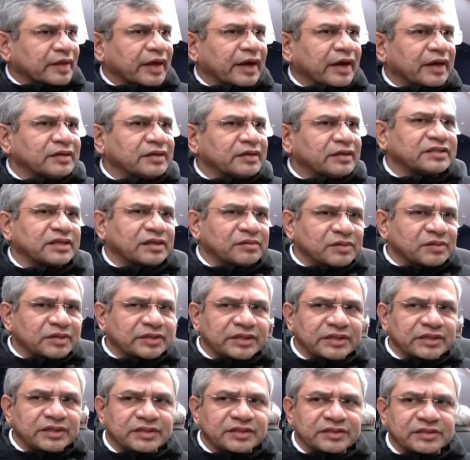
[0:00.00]
and
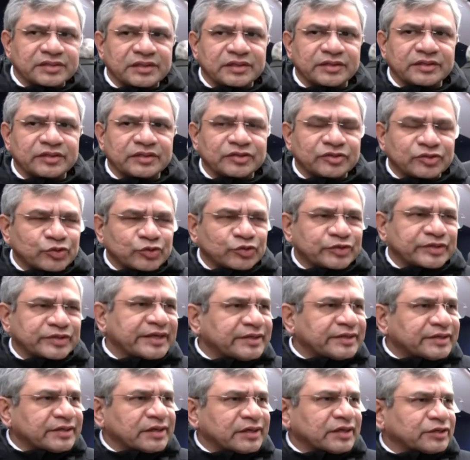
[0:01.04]
simultaneously the
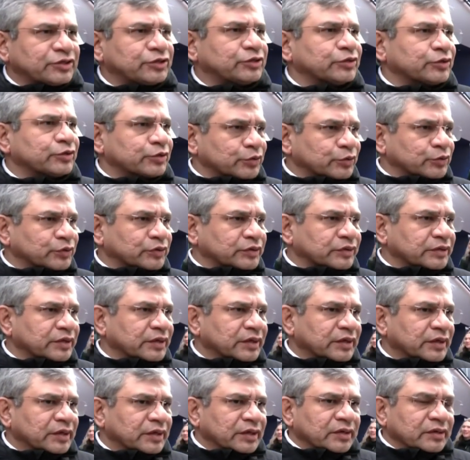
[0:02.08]
societal issues
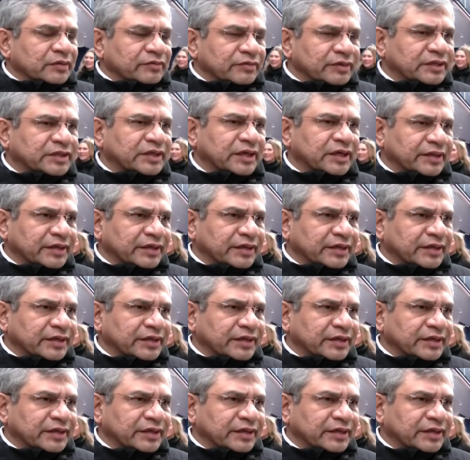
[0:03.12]
which are